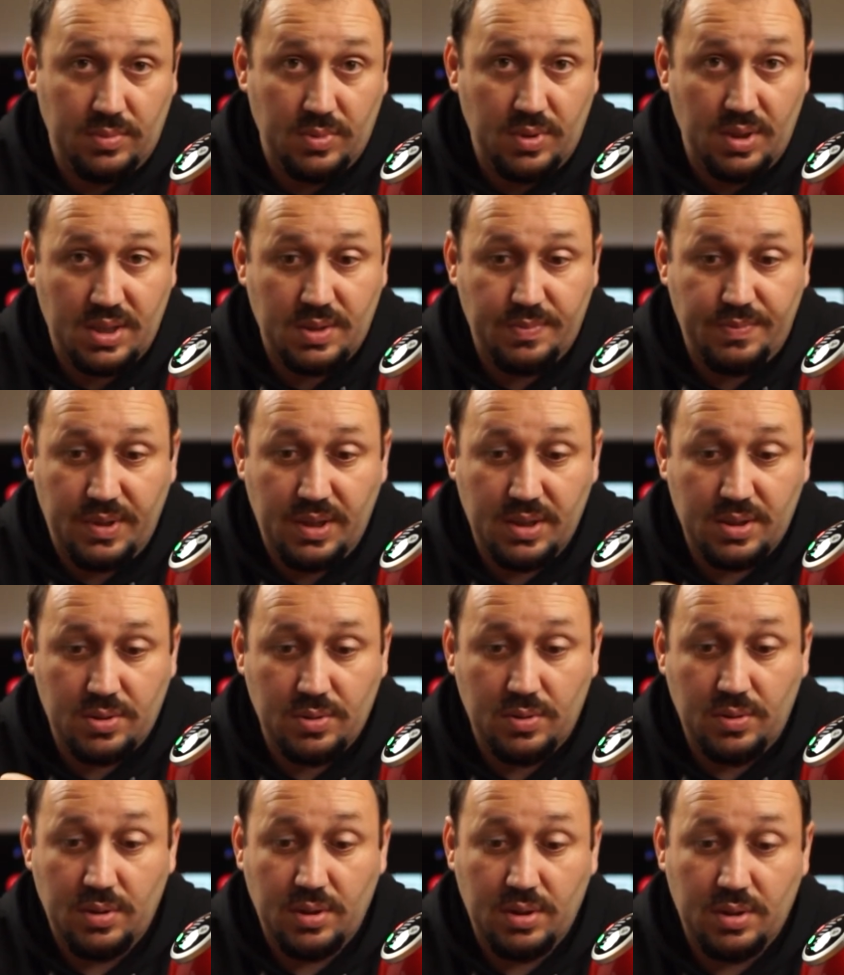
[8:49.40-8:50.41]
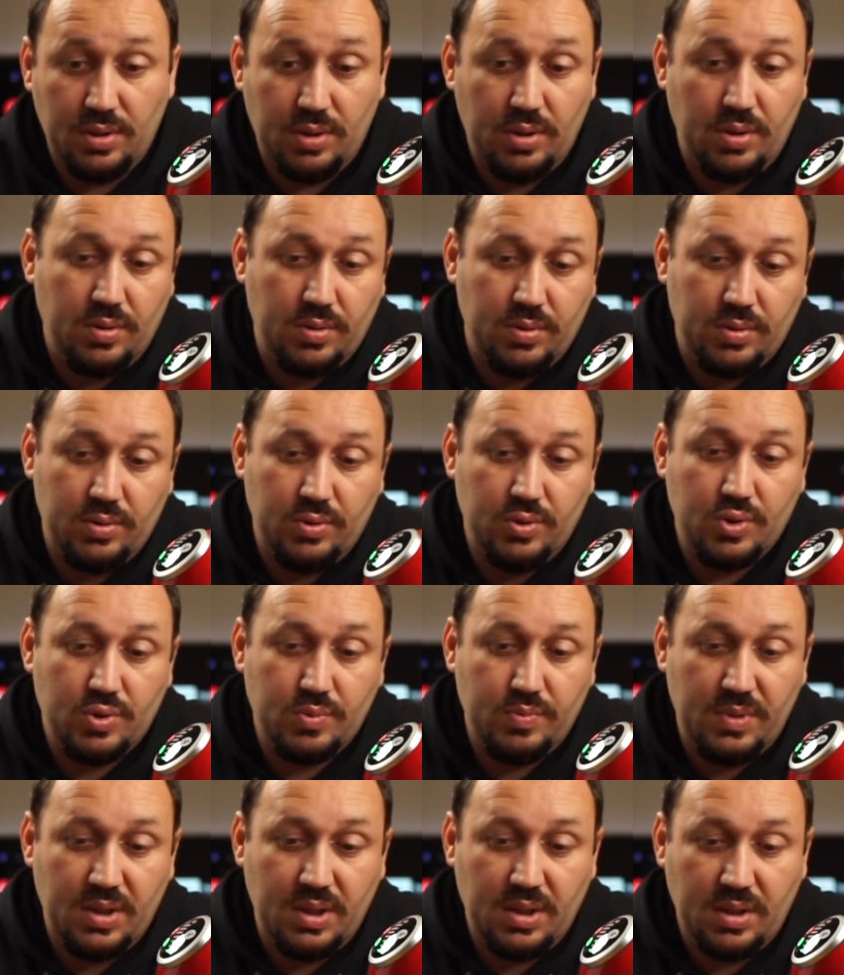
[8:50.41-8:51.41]
espresso and you
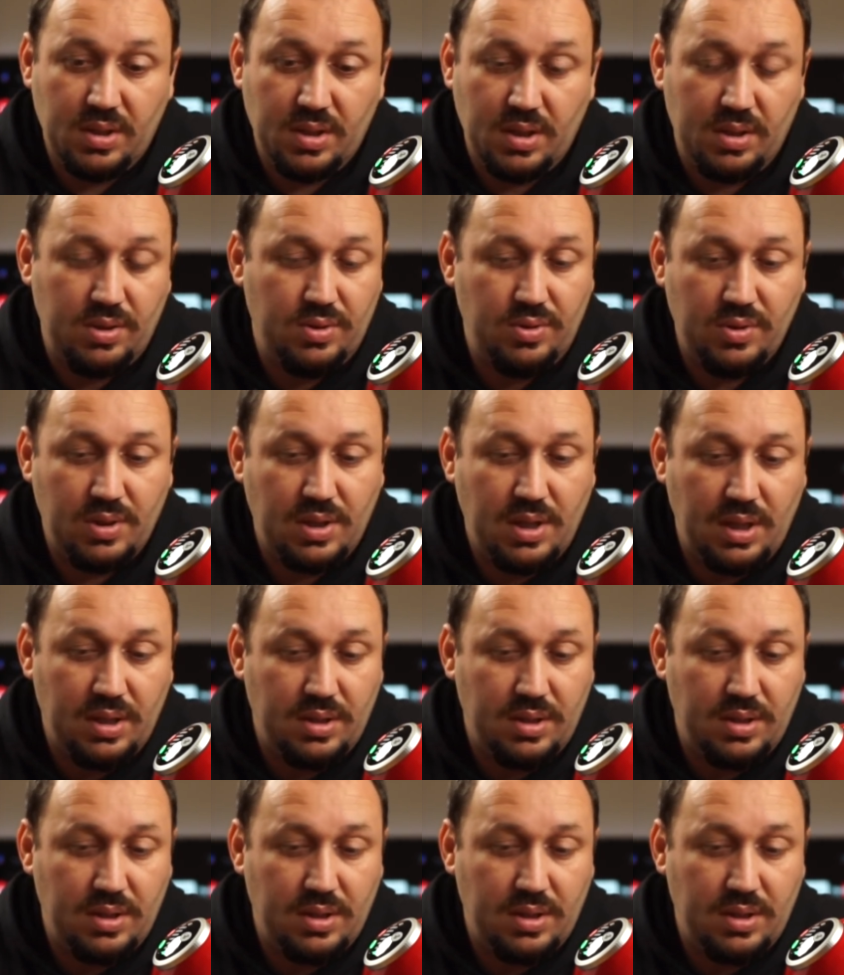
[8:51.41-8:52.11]
use milk, and you